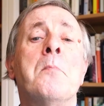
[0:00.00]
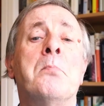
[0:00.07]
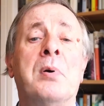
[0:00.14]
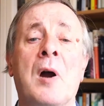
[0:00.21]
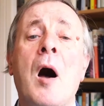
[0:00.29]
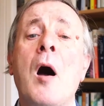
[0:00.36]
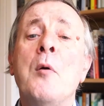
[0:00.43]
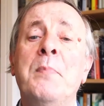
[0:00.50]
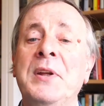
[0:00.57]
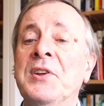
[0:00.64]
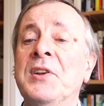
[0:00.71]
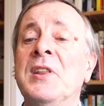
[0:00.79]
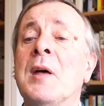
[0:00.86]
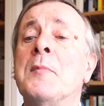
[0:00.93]

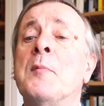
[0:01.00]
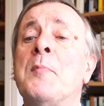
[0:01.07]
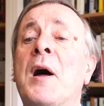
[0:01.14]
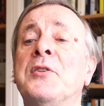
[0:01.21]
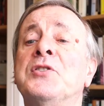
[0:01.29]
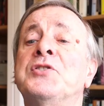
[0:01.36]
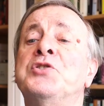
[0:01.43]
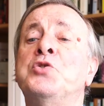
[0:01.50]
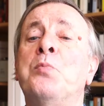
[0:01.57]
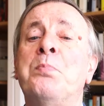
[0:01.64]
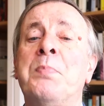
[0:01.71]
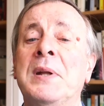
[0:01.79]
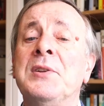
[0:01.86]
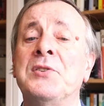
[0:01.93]
browbeating them about the
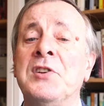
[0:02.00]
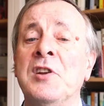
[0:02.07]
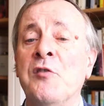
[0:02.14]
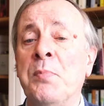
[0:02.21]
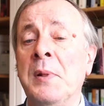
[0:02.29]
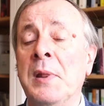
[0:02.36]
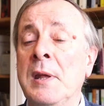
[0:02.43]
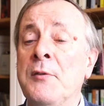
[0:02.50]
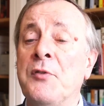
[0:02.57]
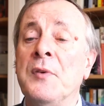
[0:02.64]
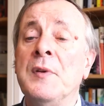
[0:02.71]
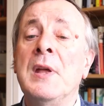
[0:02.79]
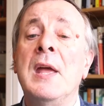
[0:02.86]
stupidity of belief